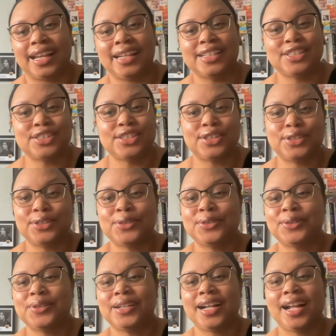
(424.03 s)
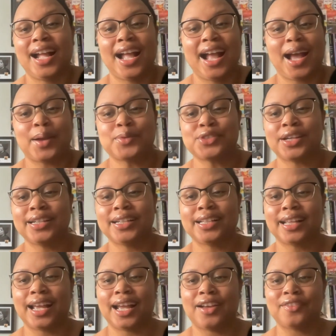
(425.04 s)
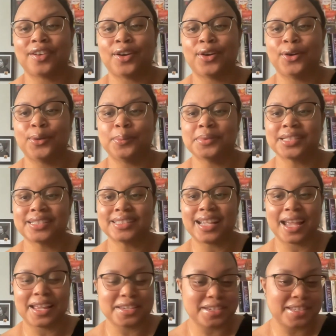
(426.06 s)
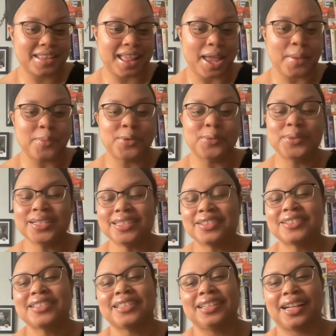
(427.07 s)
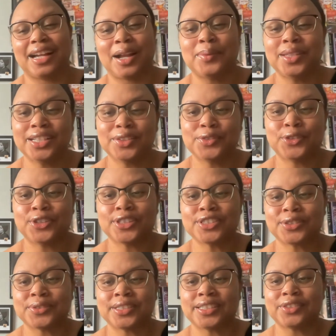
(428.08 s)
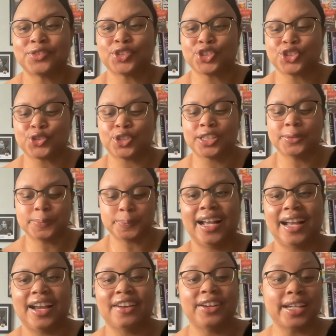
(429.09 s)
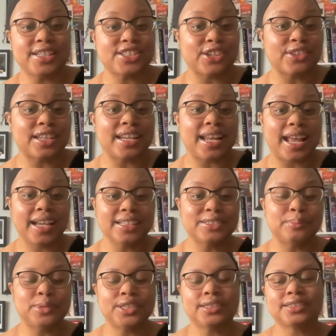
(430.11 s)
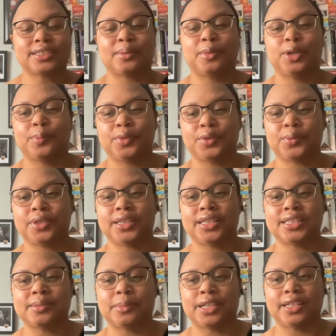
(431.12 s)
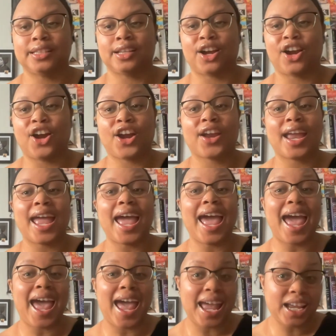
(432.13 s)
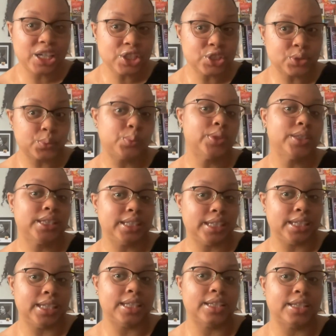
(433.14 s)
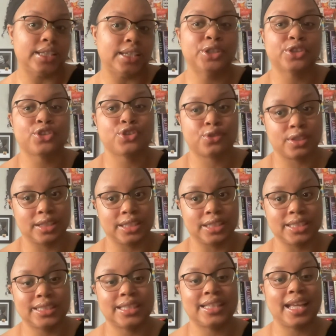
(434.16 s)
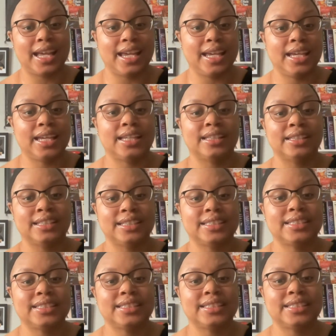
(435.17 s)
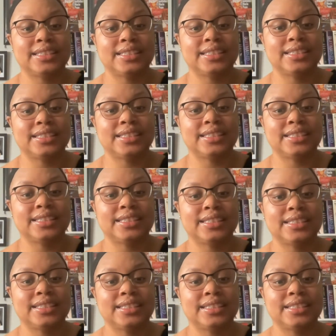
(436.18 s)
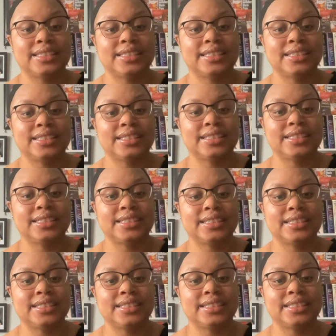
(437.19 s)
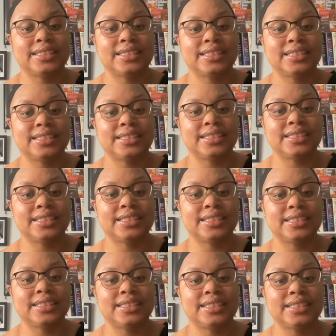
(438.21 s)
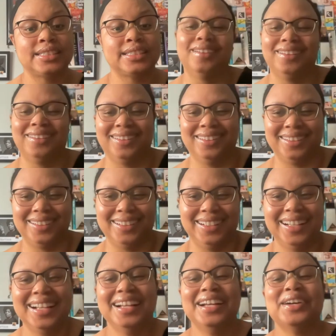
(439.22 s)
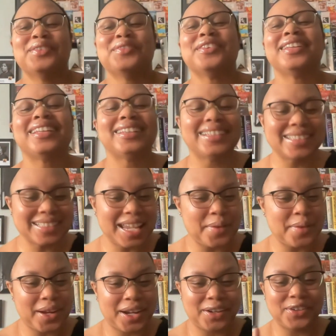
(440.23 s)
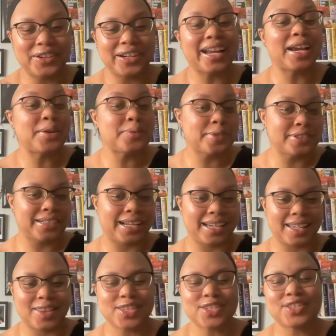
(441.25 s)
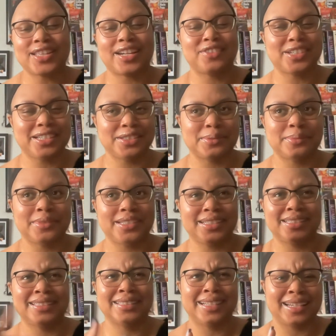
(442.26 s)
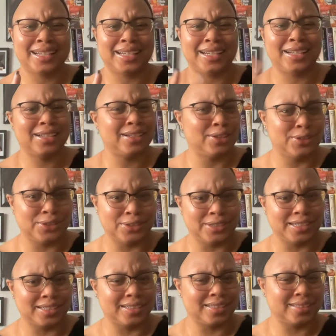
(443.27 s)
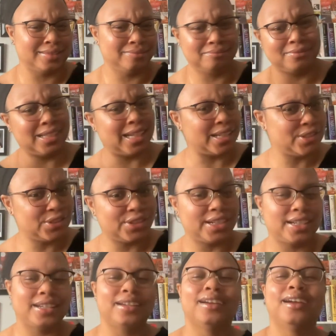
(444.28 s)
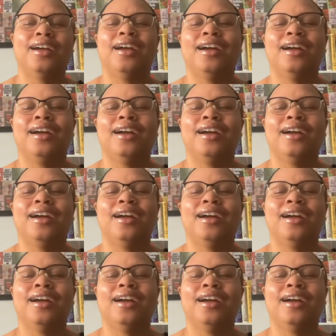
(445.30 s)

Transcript: And so I'm trying not to have hopes attached to that, but we shall see. I'm looking forward to reading it for sure. All right, so the next books I'm hoping to read this month are actually the Booker shortlist. That list came out, depending on when I post this, but the list came out on April 9th, so that would either be today or yesterday.